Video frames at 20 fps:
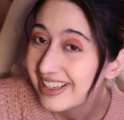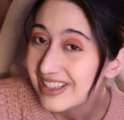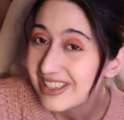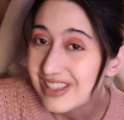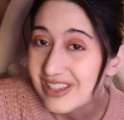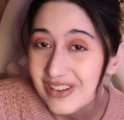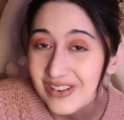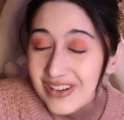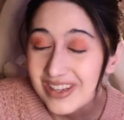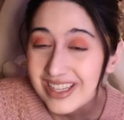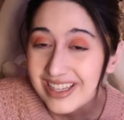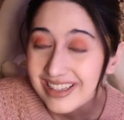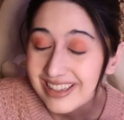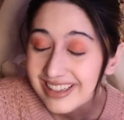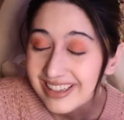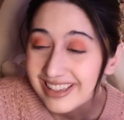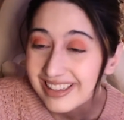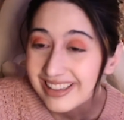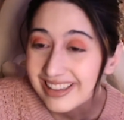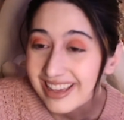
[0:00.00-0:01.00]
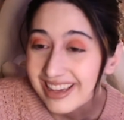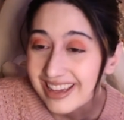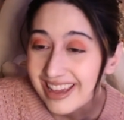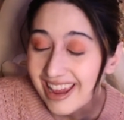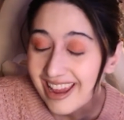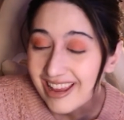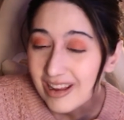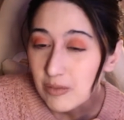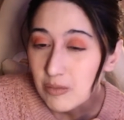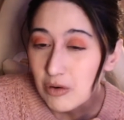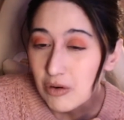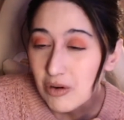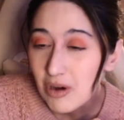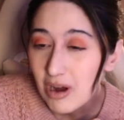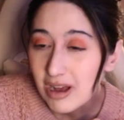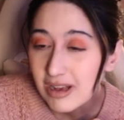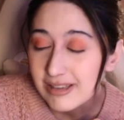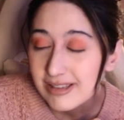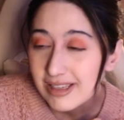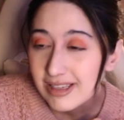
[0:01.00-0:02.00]
to it like animal
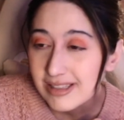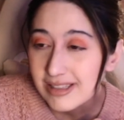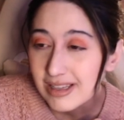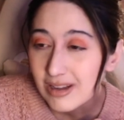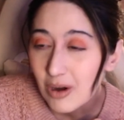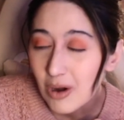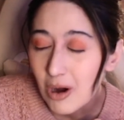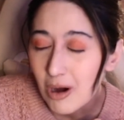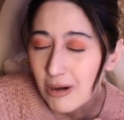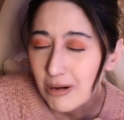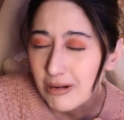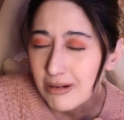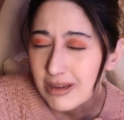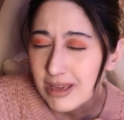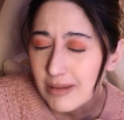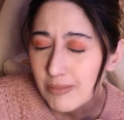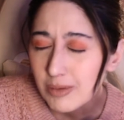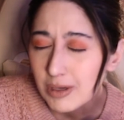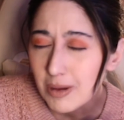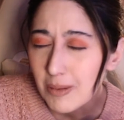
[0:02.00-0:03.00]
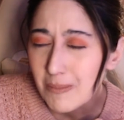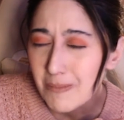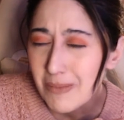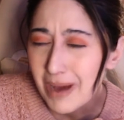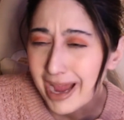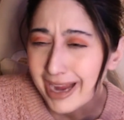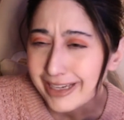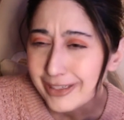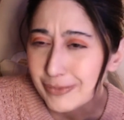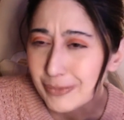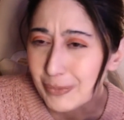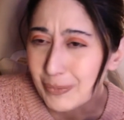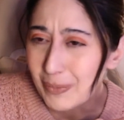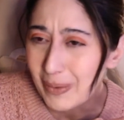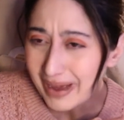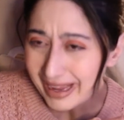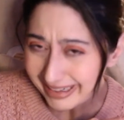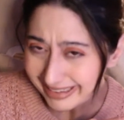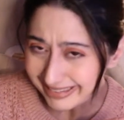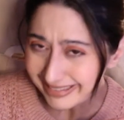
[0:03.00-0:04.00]
crossings and a horror game combined
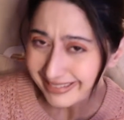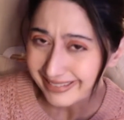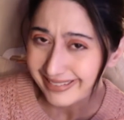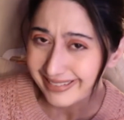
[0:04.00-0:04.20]
what